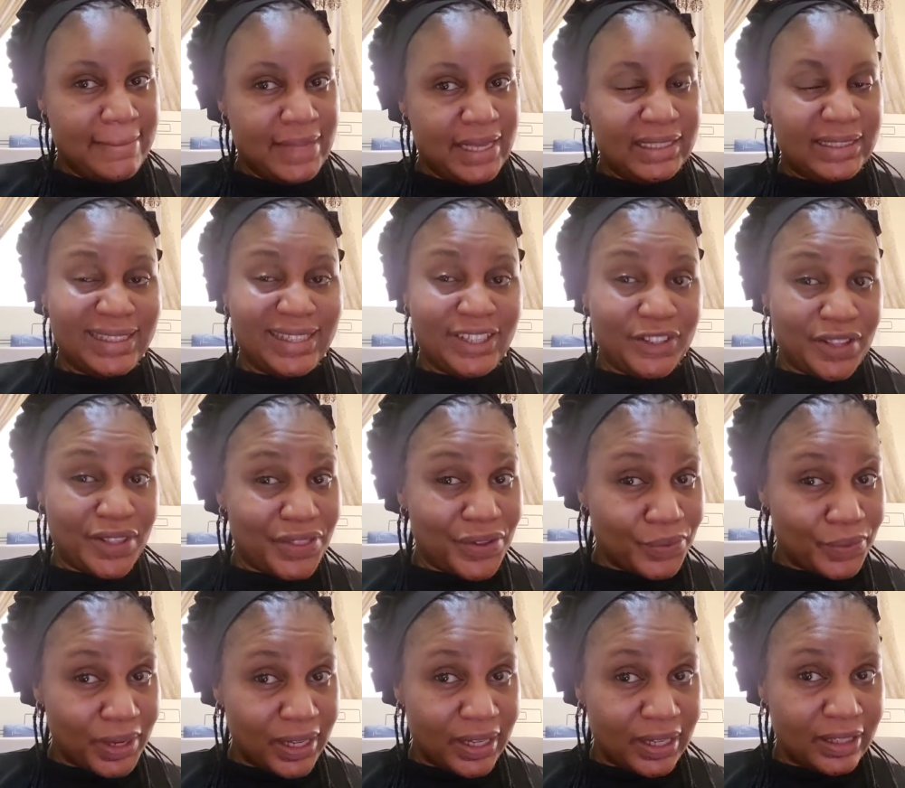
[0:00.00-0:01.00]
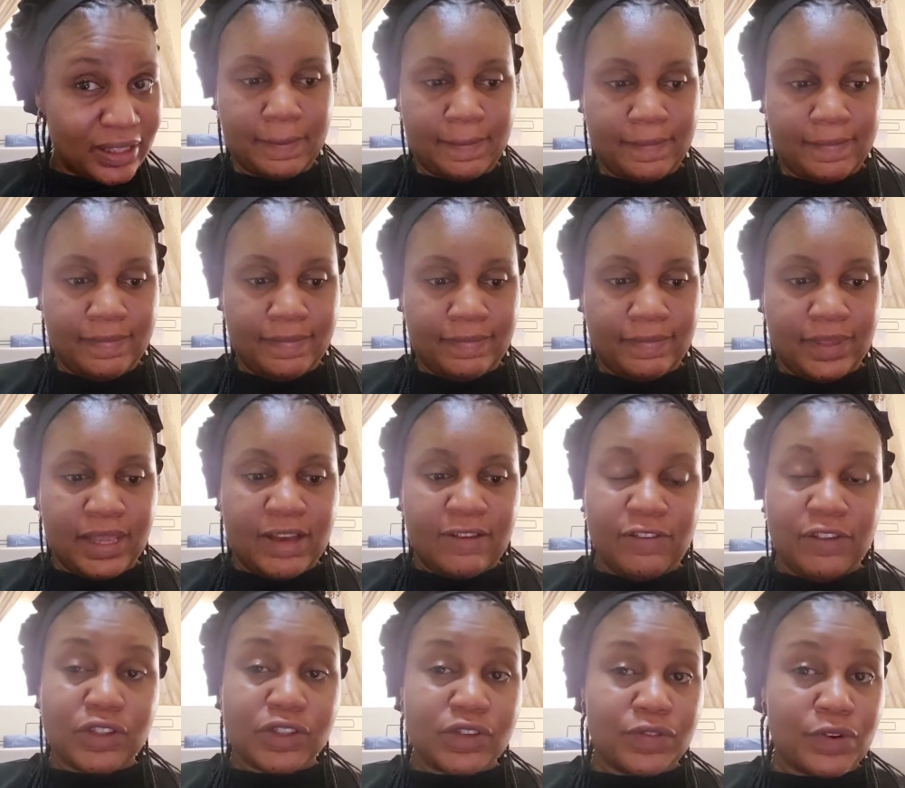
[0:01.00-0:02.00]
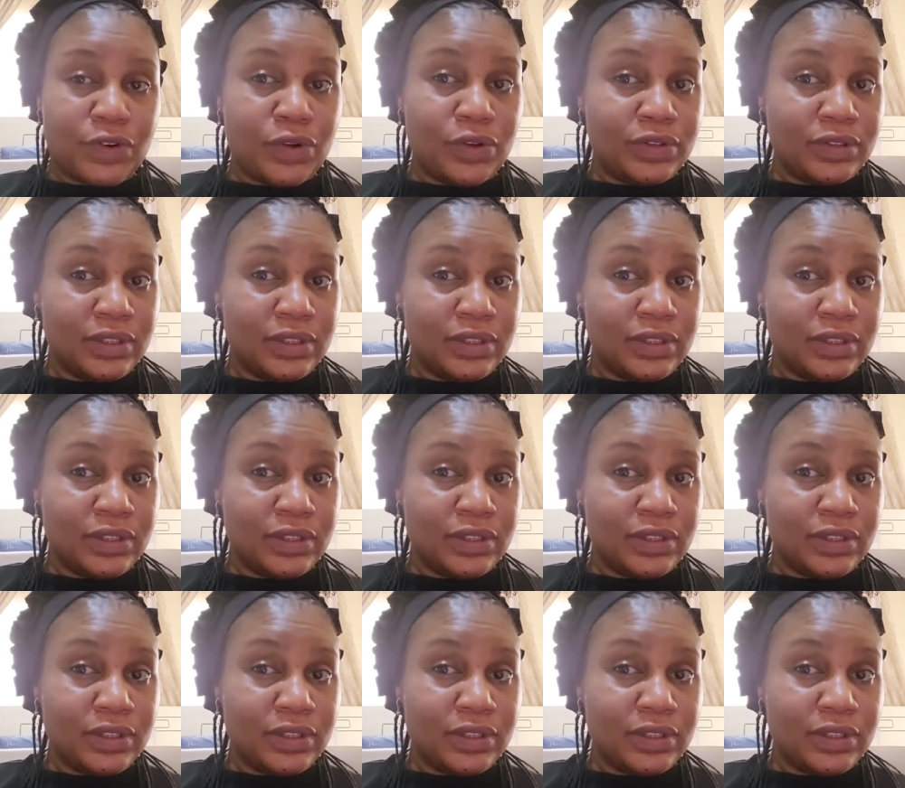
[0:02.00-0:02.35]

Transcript: Is there another way? First of all,